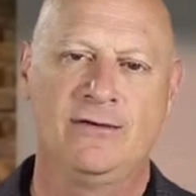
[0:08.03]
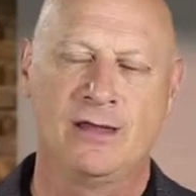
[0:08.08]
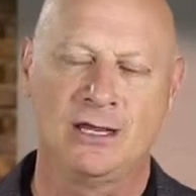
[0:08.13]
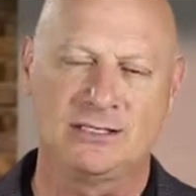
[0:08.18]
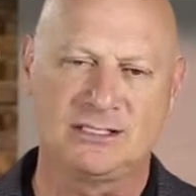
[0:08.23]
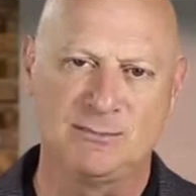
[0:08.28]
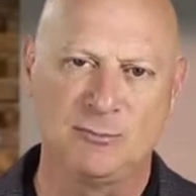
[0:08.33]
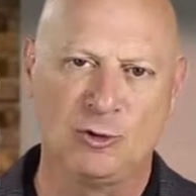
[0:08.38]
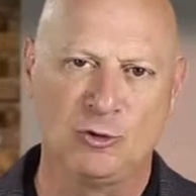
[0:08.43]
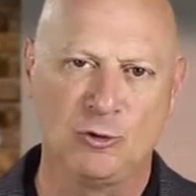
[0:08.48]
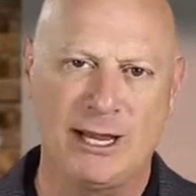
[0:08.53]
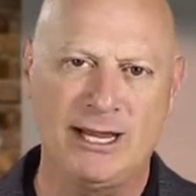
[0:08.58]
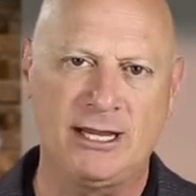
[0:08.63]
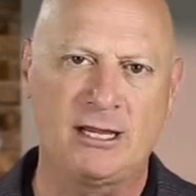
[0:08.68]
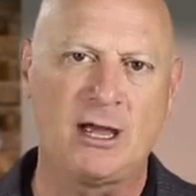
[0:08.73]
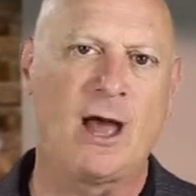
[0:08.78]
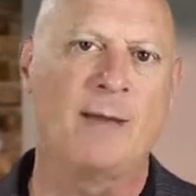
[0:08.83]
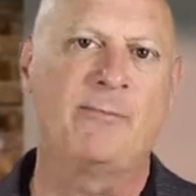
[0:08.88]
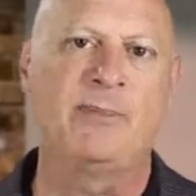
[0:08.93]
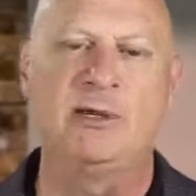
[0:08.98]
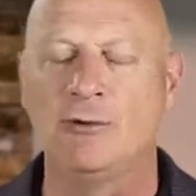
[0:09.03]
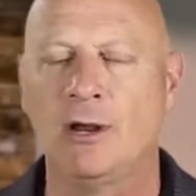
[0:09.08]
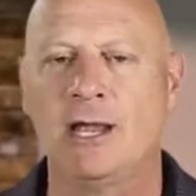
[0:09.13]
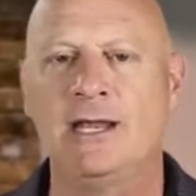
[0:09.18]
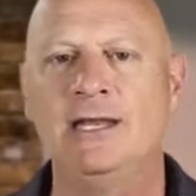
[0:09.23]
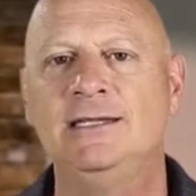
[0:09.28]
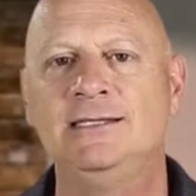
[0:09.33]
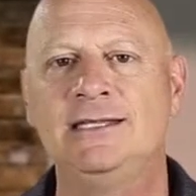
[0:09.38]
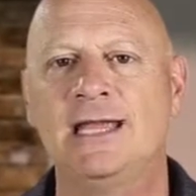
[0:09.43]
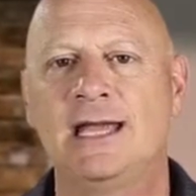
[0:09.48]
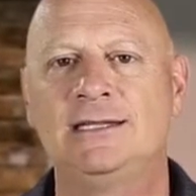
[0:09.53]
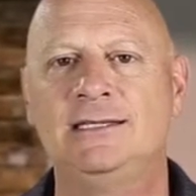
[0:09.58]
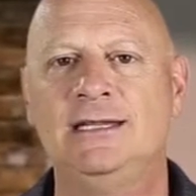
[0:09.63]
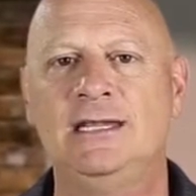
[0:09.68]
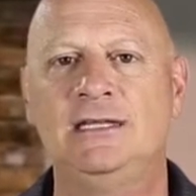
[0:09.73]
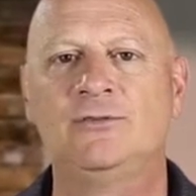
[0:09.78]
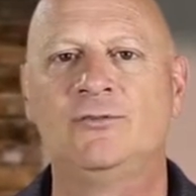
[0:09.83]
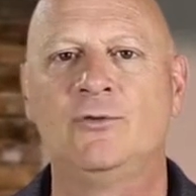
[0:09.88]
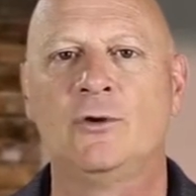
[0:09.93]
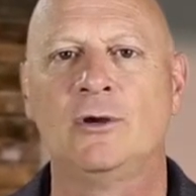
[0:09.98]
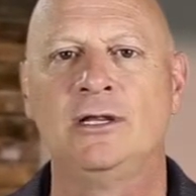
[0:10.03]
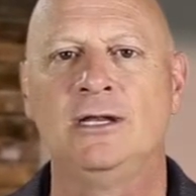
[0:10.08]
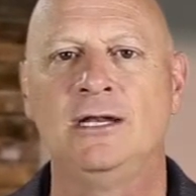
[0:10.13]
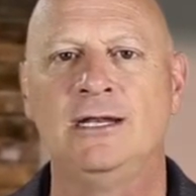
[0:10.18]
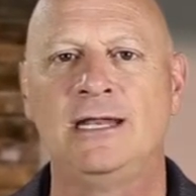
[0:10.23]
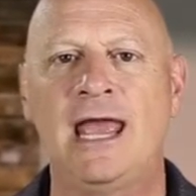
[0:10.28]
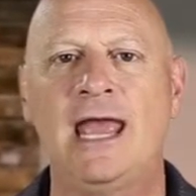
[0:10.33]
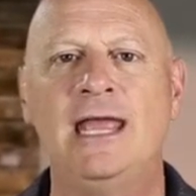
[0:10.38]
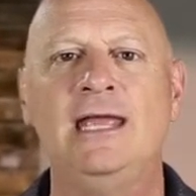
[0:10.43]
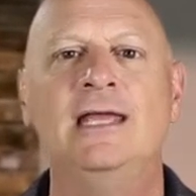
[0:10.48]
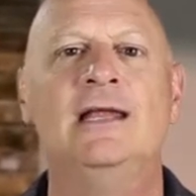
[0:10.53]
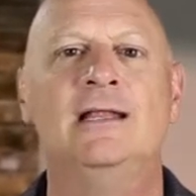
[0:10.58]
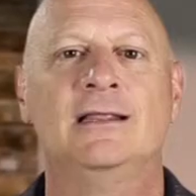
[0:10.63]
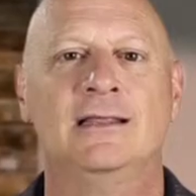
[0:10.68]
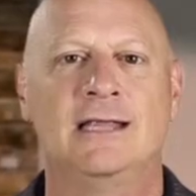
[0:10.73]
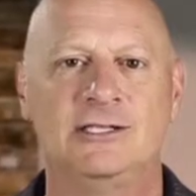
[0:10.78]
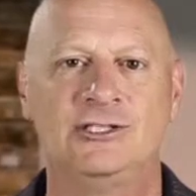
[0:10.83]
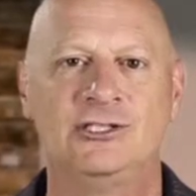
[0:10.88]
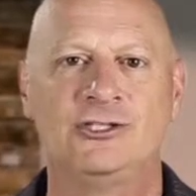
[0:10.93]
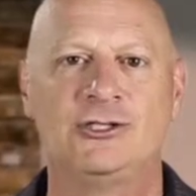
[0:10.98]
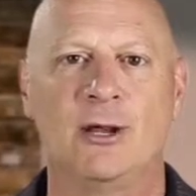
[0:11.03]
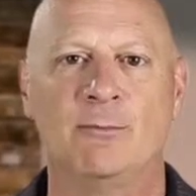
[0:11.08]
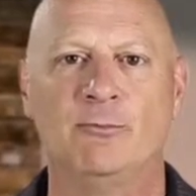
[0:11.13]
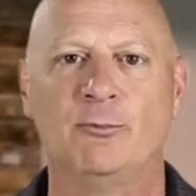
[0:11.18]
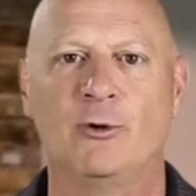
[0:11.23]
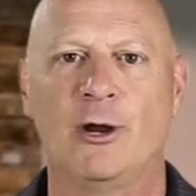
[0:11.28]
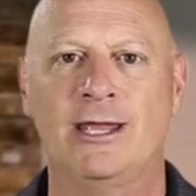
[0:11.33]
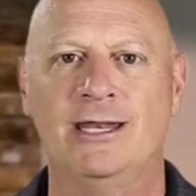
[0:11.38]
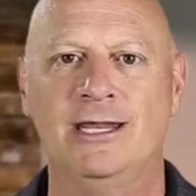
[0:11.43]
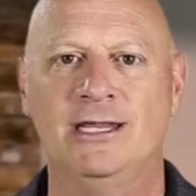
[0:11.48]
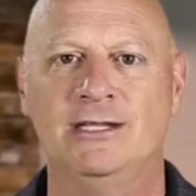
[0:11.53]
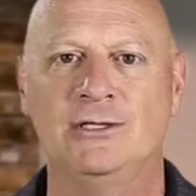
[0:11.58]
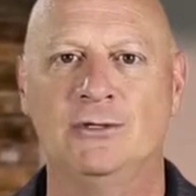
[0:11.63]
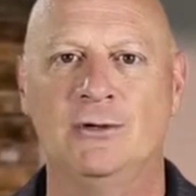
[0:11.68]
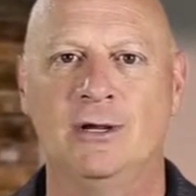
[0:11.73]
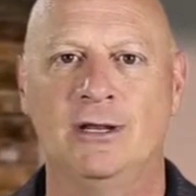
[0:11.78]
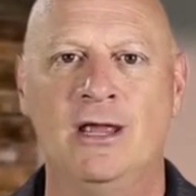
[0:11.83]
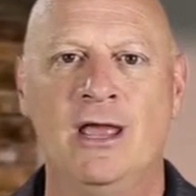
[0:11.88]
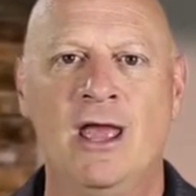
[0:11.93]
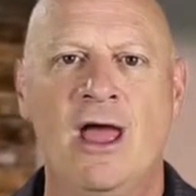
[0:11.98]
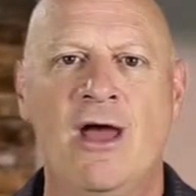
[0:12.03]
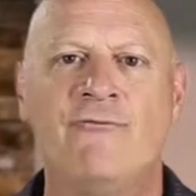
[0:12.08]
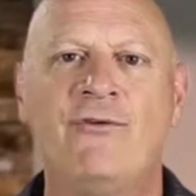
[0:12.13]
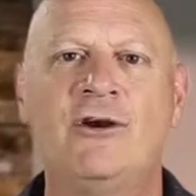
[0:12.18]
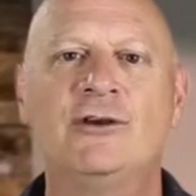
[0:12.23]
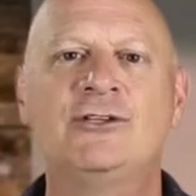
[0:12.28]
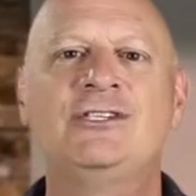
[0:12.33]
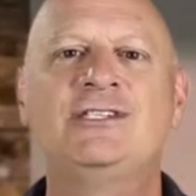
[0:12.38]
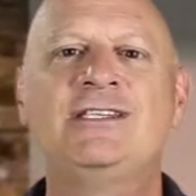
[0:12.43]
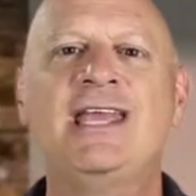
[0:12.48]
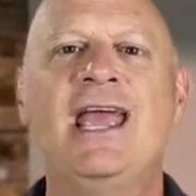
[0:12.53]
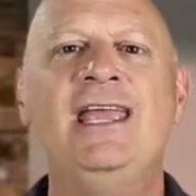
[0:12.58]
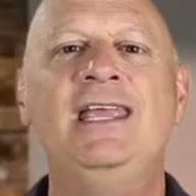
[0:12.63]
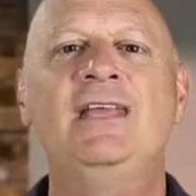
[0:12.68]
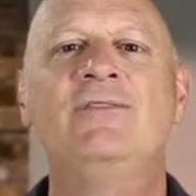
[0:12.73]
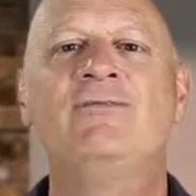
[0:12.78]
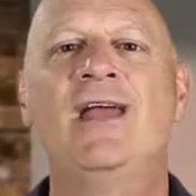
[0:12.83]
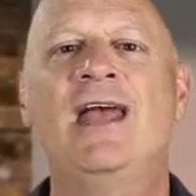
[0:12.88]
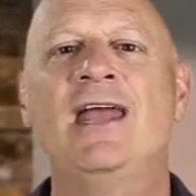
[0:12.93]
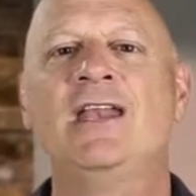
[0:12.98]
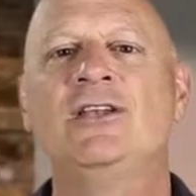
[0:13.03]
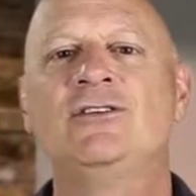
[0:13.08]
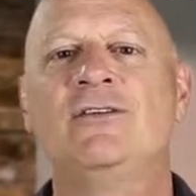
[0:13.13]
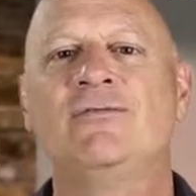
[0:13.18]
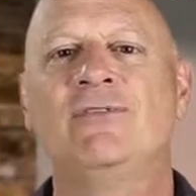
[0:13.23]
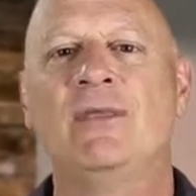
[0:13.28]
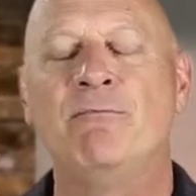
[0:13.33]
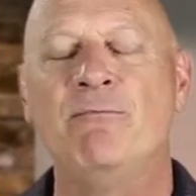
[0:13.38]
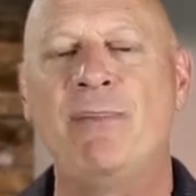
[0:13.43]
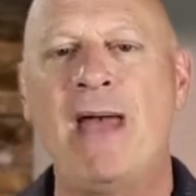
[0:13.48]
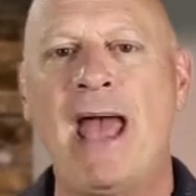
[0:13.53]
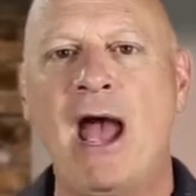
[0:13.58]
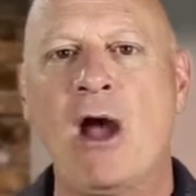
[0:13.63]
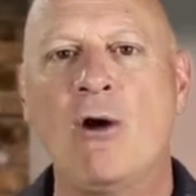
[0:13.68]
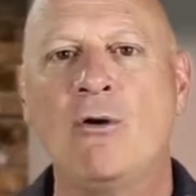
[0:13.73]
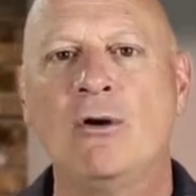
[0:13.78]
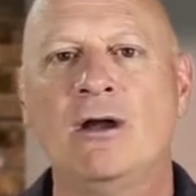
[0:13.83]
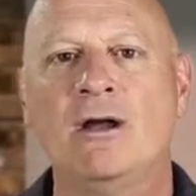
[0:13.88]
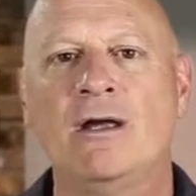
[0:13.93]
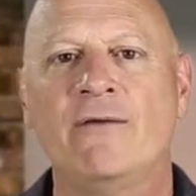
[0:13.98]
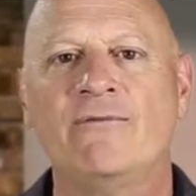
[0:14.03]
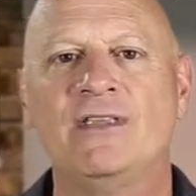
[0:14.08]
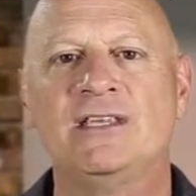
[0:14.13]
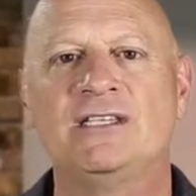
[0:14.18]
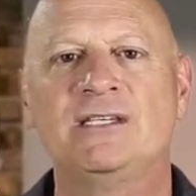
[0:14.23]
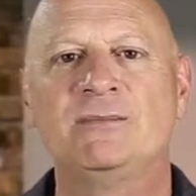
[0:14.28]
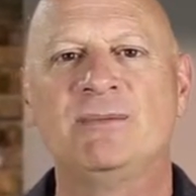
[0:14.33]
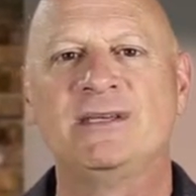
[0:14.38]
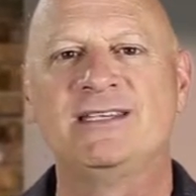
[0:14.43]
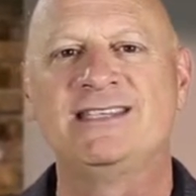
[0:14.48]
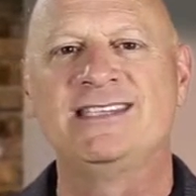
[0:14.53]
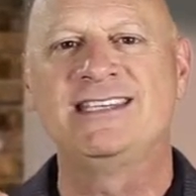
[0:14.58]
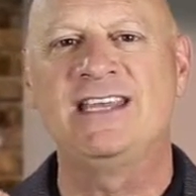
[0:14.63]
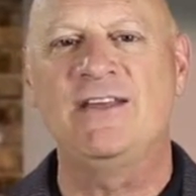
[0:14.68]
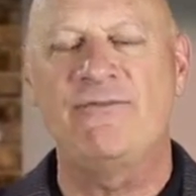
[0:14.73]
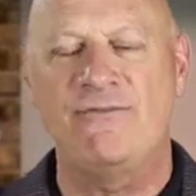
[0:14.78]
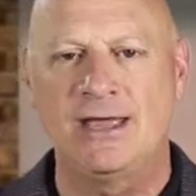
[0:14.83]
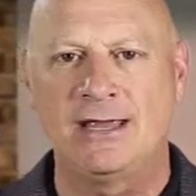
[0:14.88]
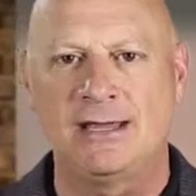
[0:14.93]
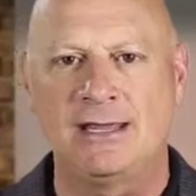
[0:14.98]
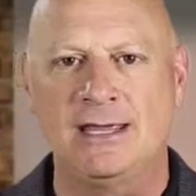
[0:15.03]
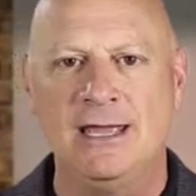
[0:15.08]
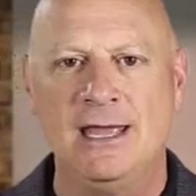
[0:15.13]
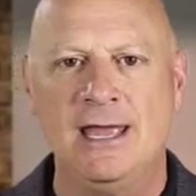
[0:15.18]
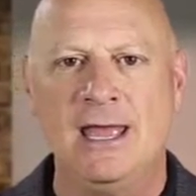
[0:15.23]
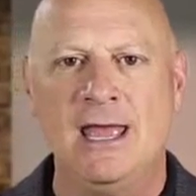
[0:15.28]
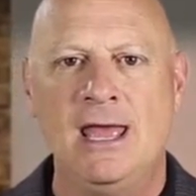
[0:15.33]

Got some great copywriting techniques for you today. Let's jump right into it. First, take advantage of the power of the specific.